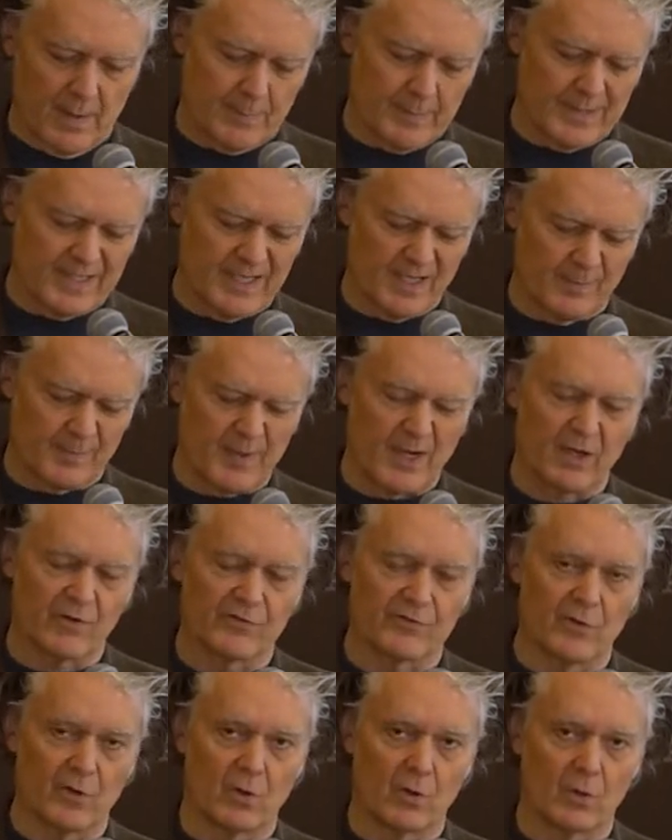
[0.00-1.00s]
Meetup
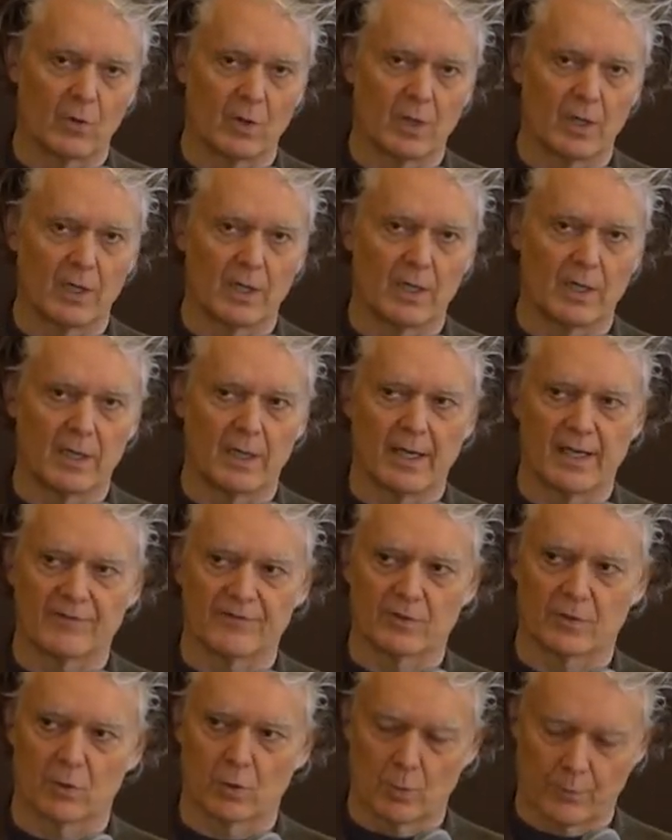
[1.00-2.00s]
also uh, has
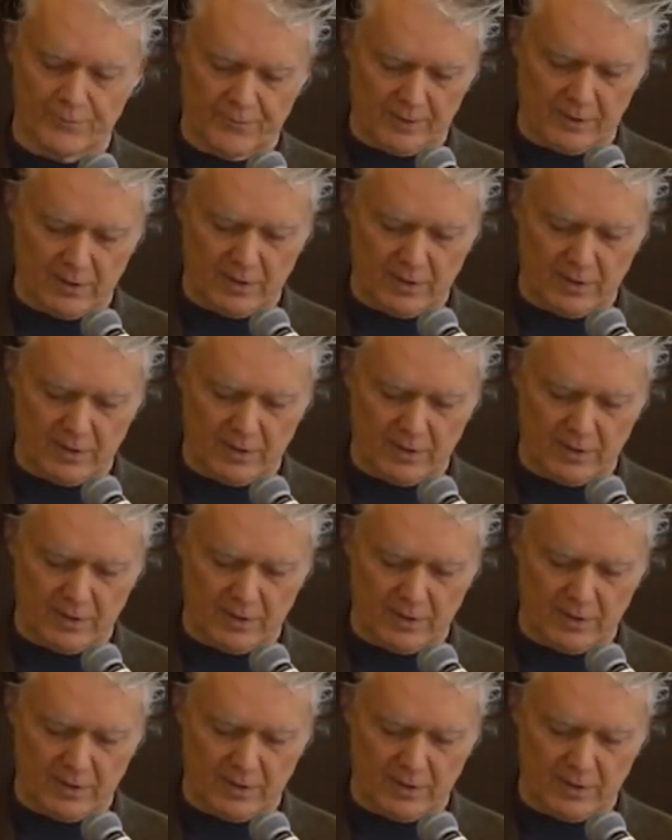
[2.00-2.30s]
a group for